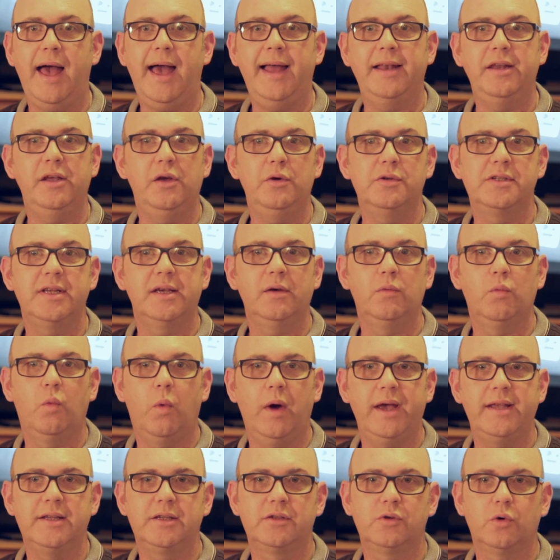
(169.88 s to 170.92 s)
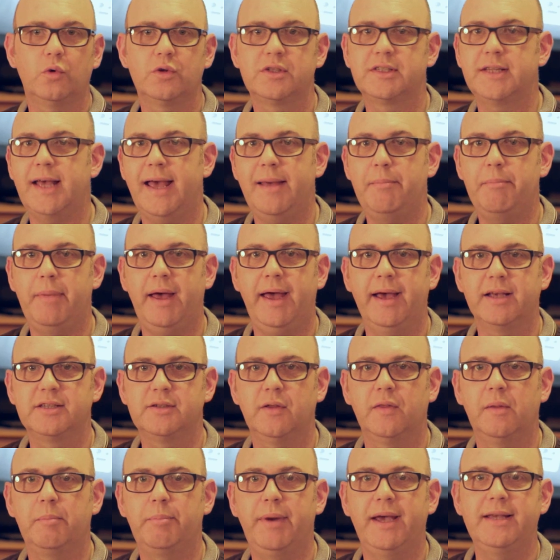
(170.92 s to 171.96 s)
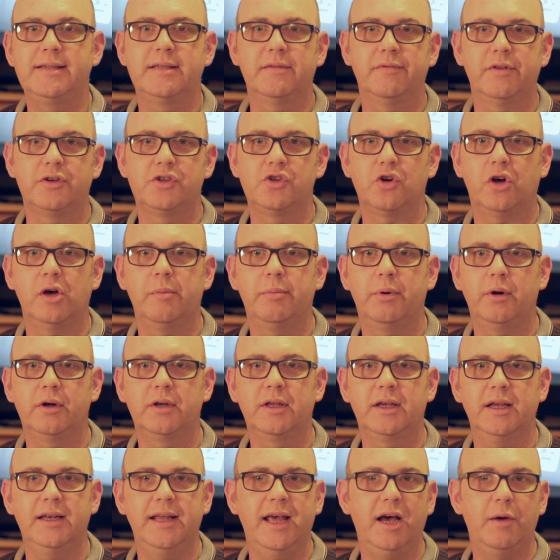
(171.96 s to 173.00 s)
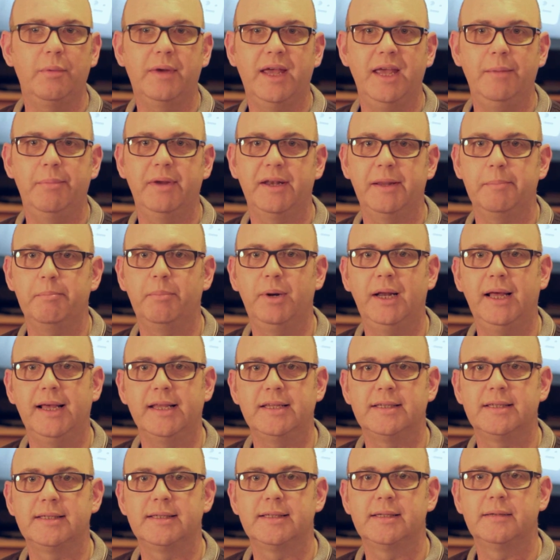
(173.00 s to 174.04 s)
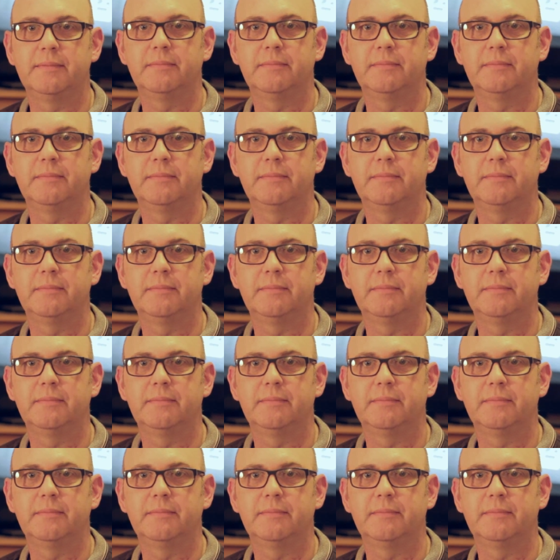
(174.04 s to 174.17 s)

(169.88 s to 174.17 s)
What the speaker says: and using weights or sandbags on the base of the tripod can help keep it in place.